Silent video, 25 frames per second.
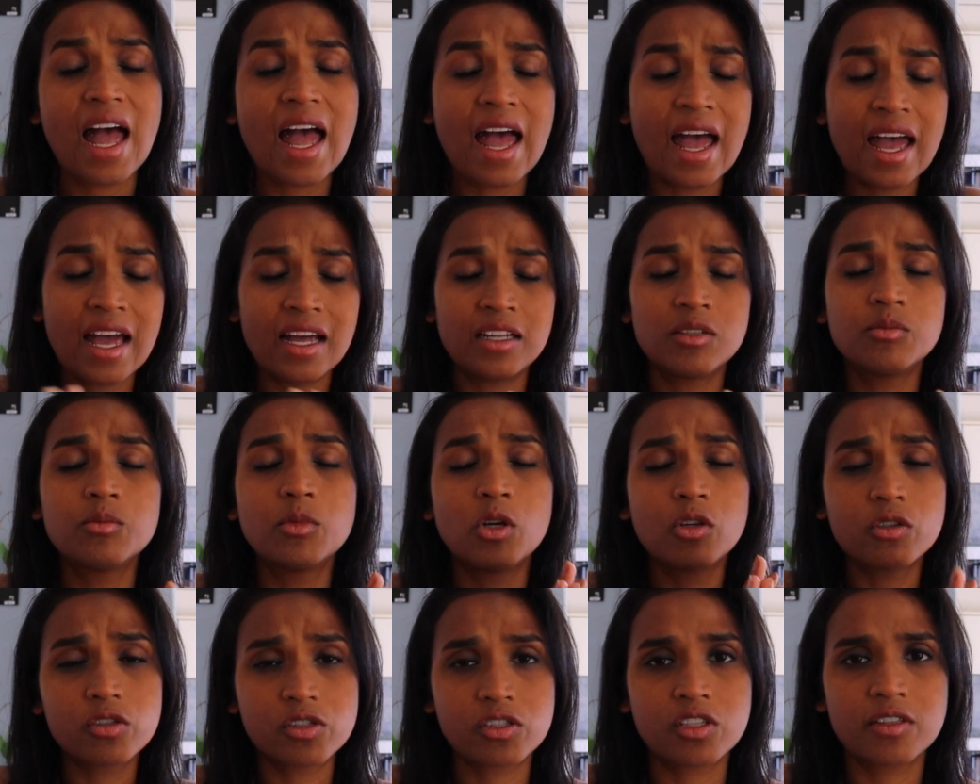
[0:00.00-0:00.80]
and
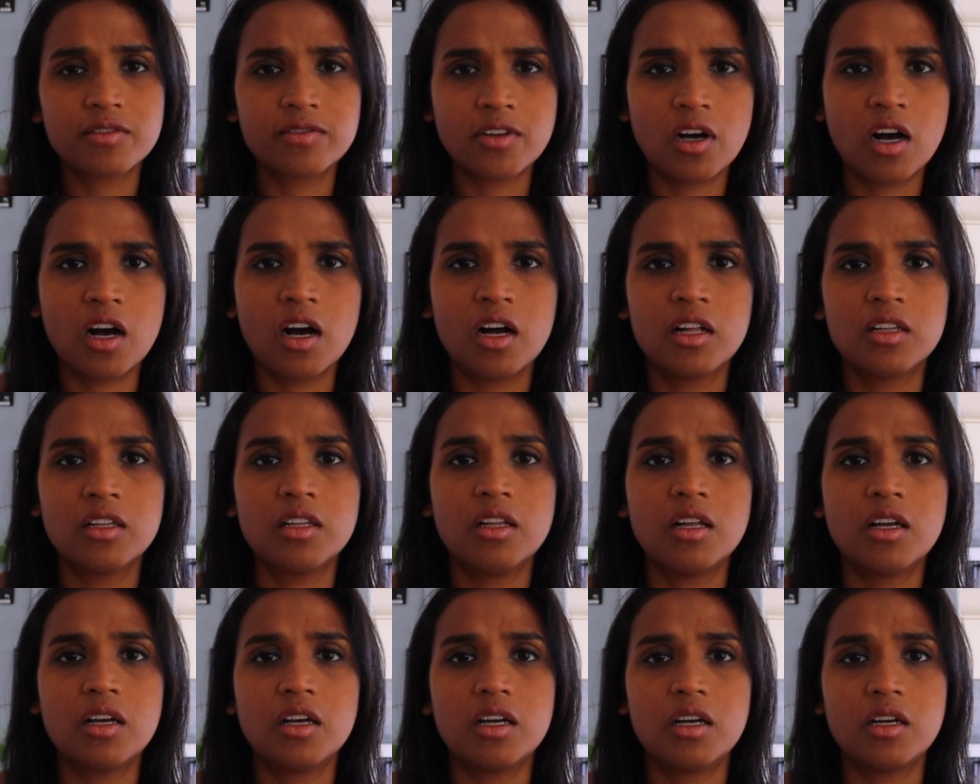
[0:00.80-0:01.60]
most of
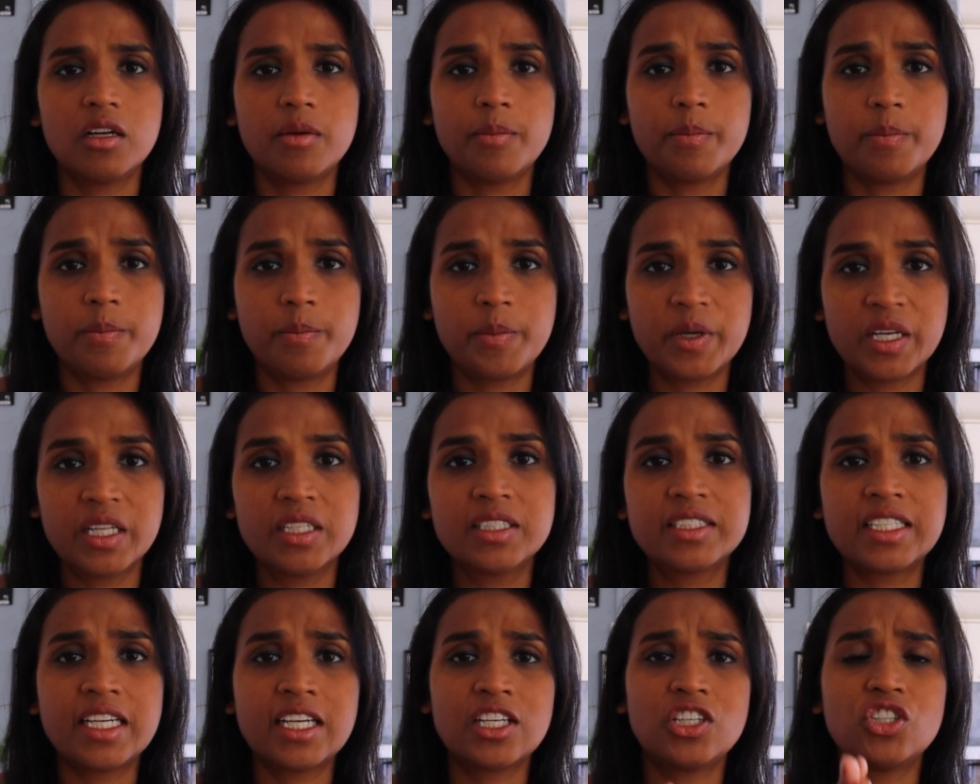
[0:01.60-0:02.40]
all,
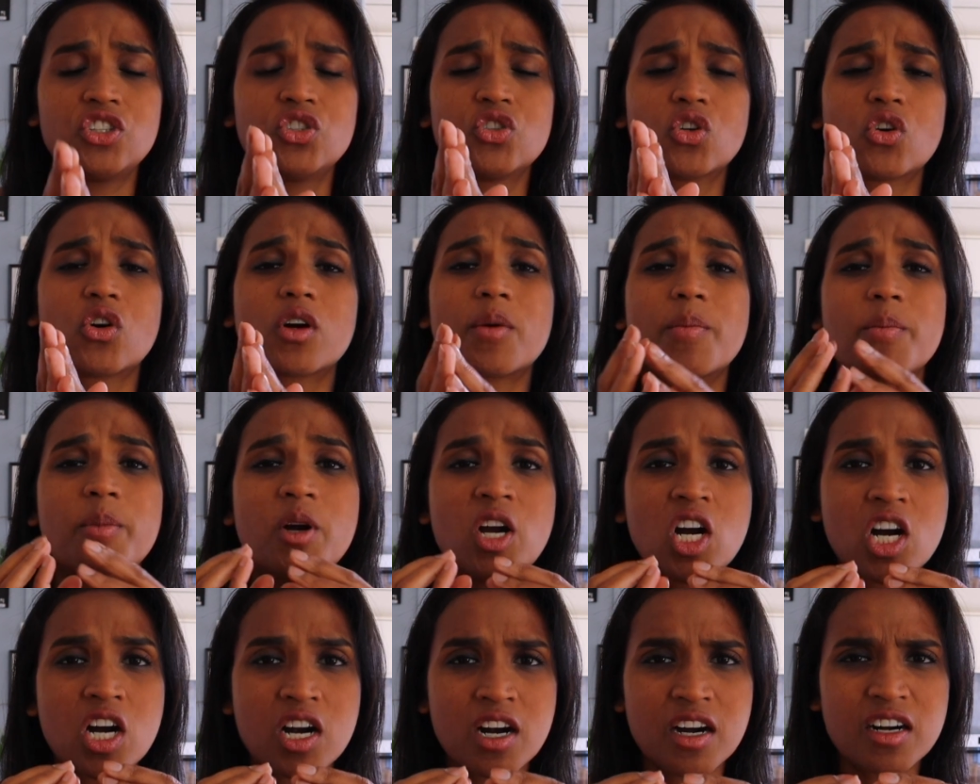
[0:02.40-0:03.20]
building your
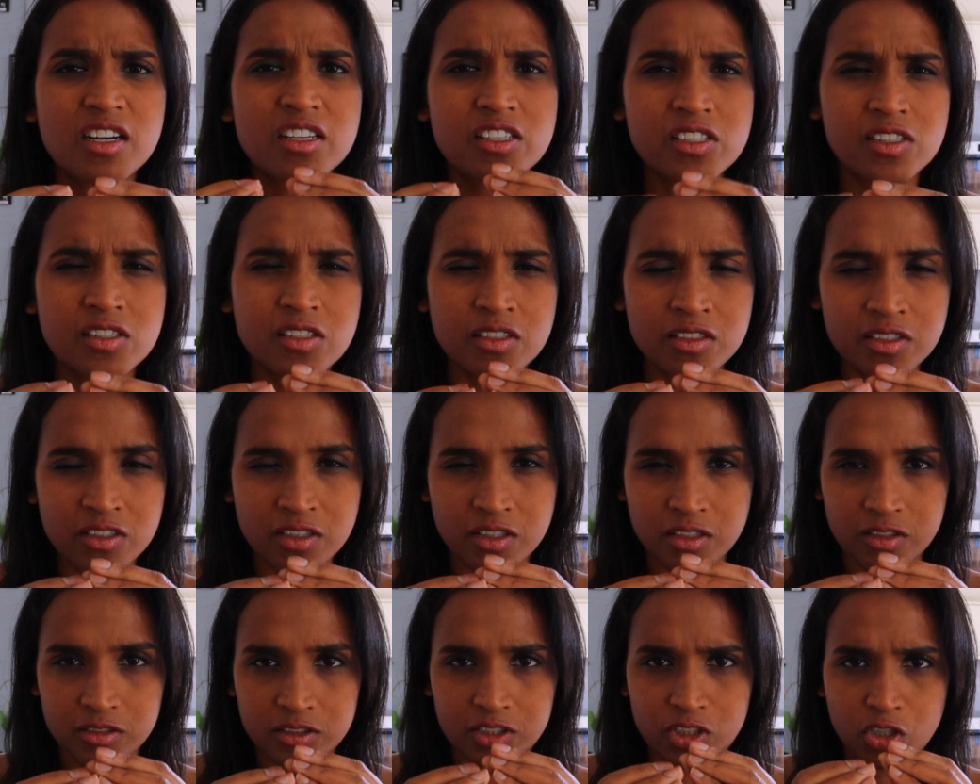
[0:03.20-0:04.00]

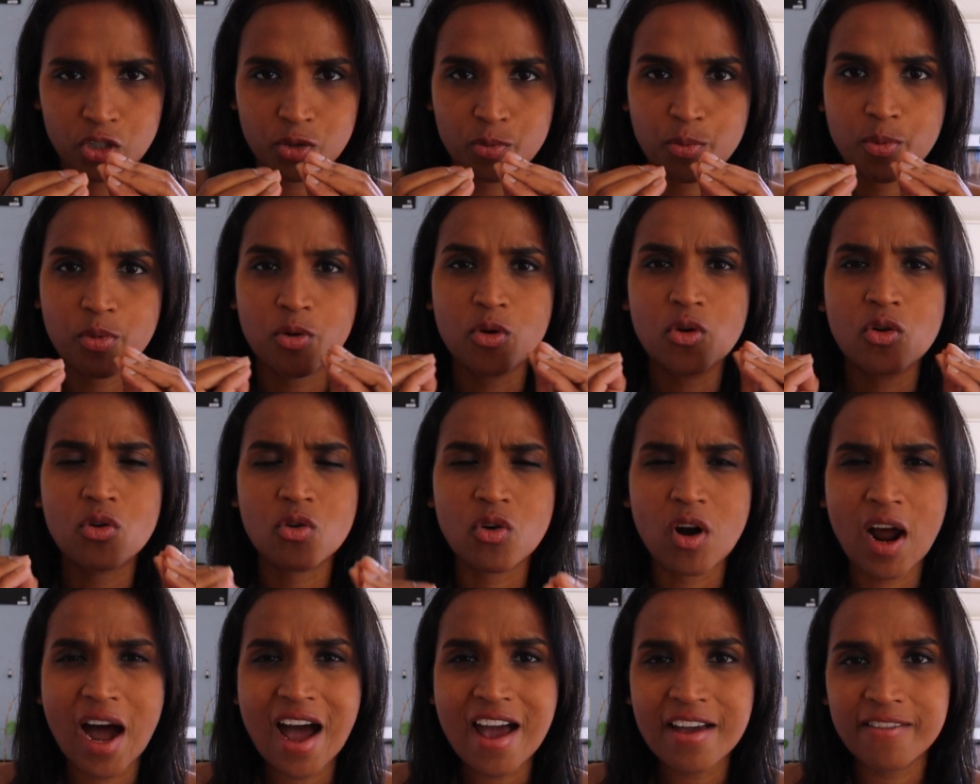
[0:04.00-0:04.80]
personal, your
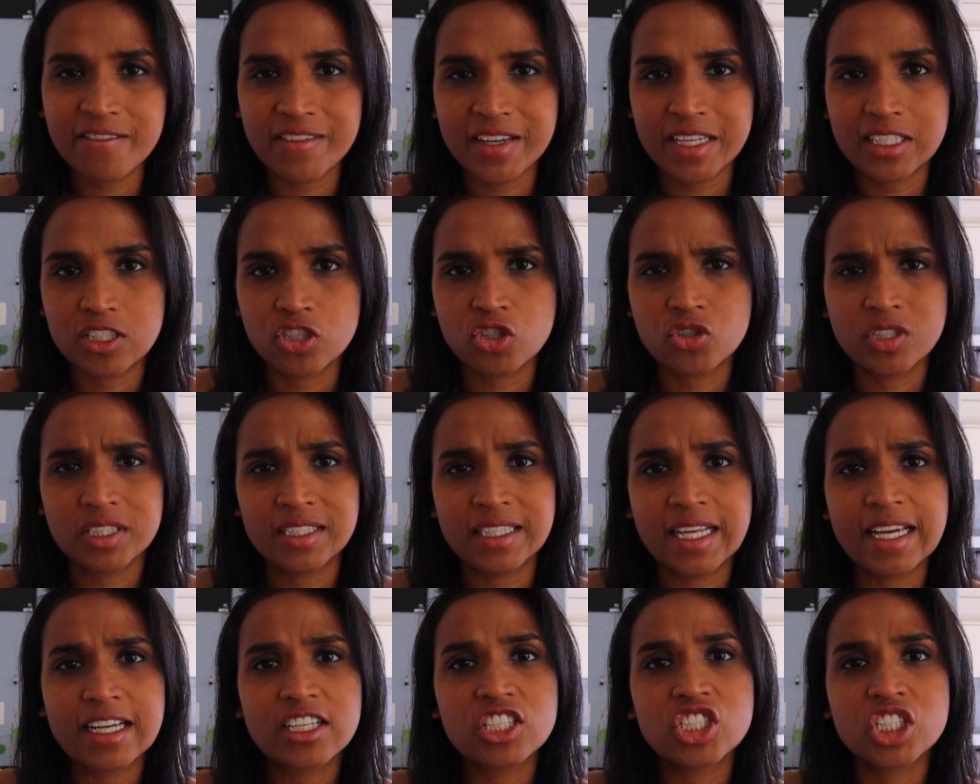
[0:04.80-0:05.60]
private
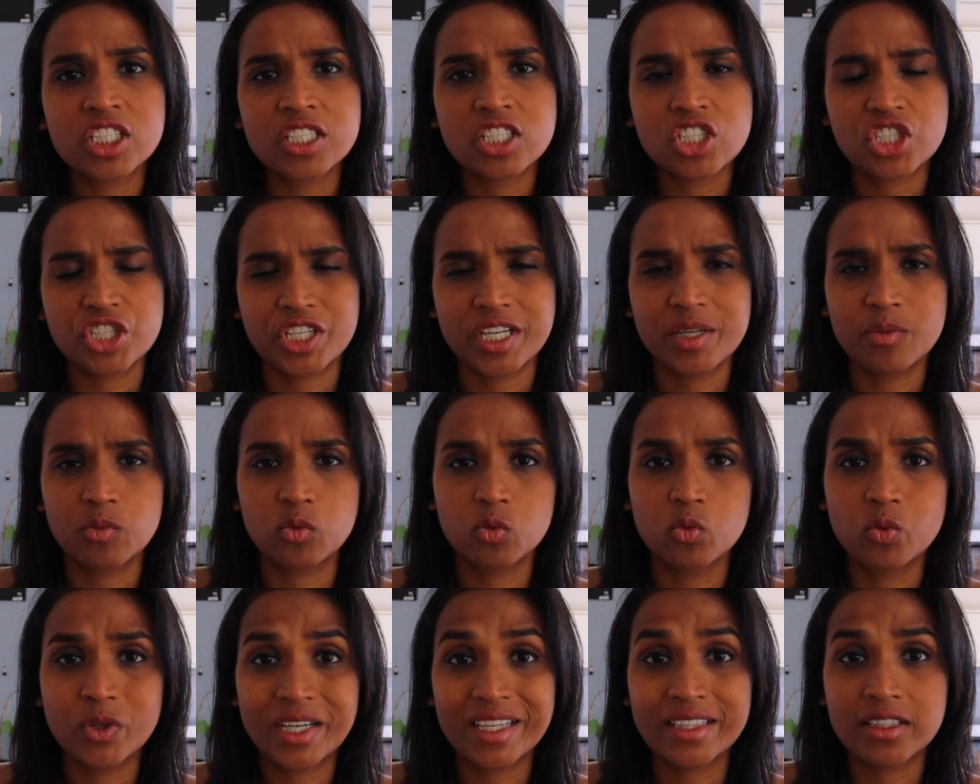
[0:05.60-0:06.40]
relationship
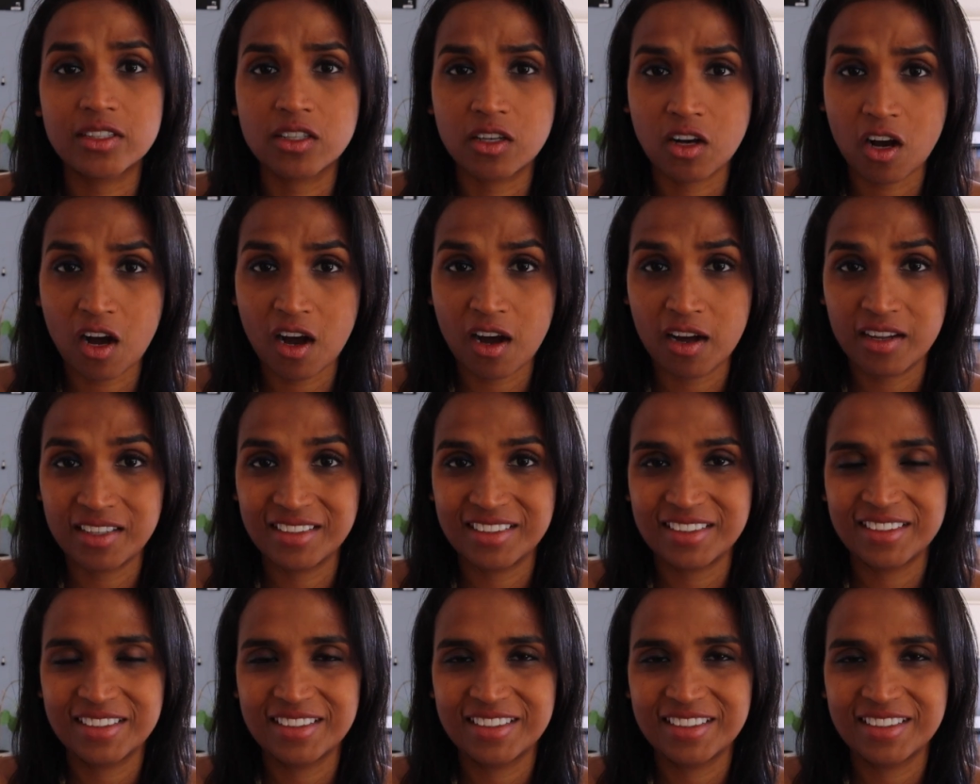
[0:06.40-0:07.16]
with God.